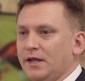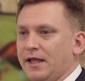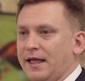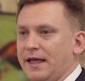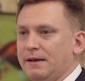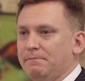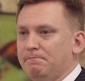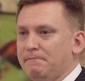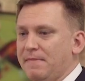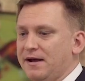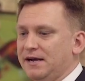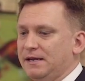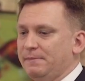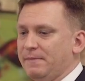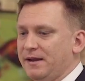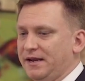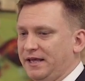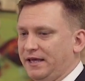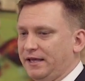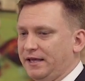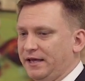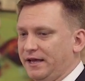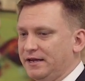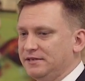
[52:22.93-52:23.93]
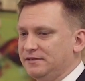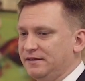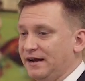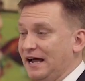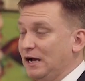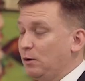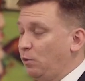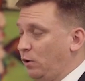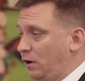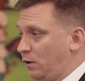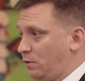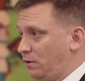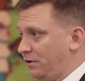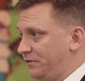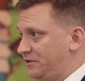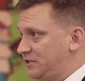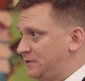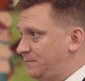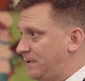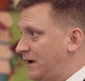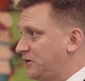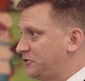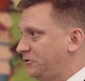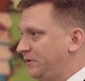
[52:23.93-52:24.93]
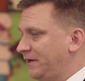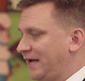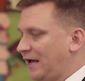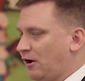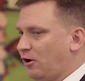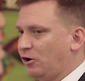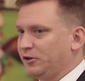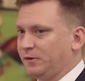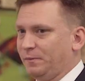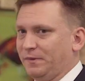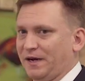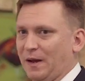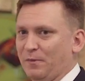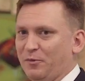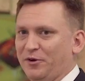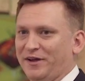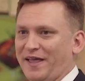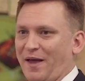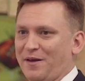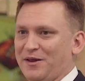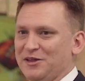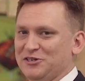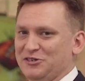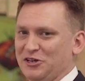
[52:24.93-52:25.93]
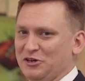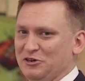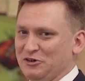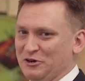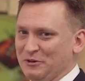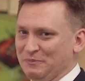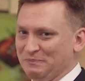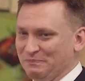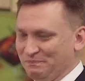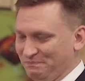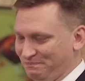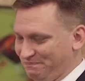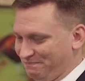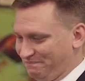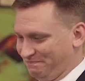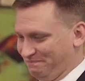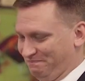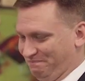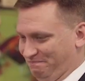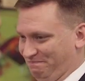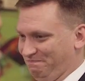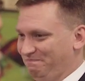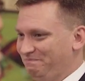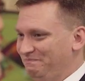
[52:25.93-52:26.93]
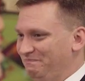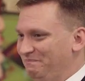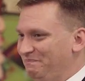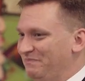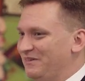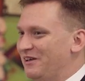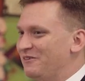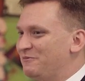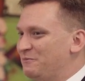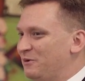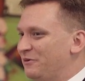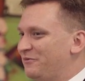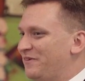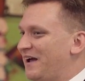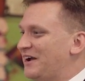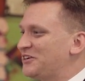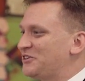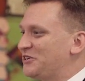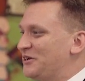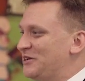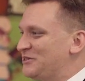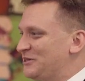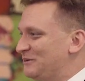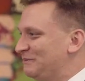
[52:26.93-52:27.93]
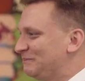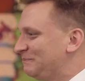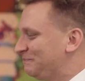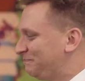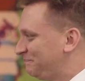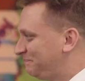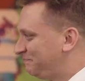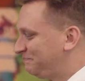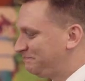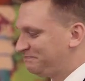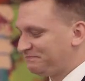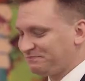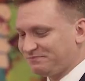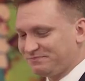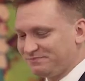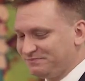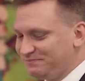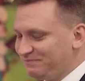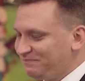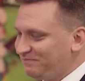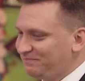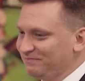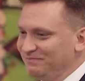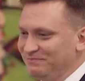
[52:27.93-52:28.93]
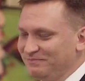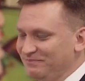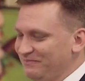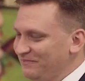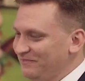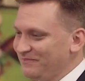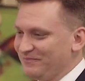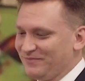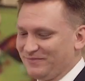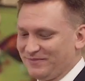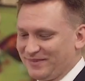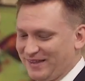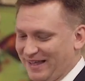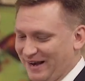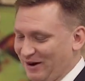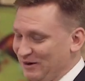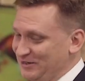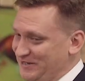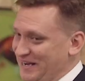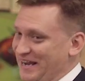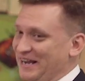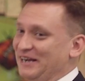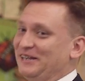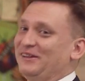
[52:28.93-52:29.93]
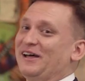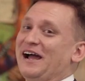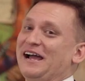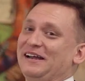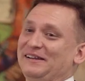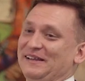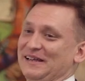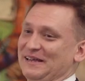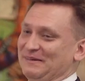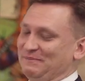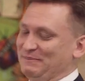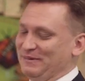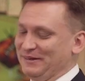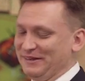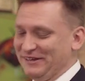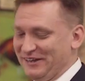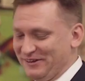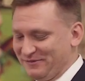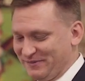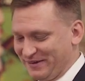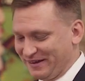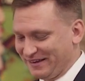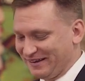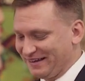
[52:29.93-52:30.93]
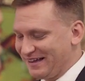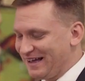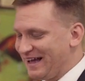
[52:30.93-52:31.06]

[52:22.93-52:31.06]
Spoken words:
And many, many kids that I work with, especially, I call it the Montgomery County Syndrome, perfectionism. I don't say it lightly, believe me.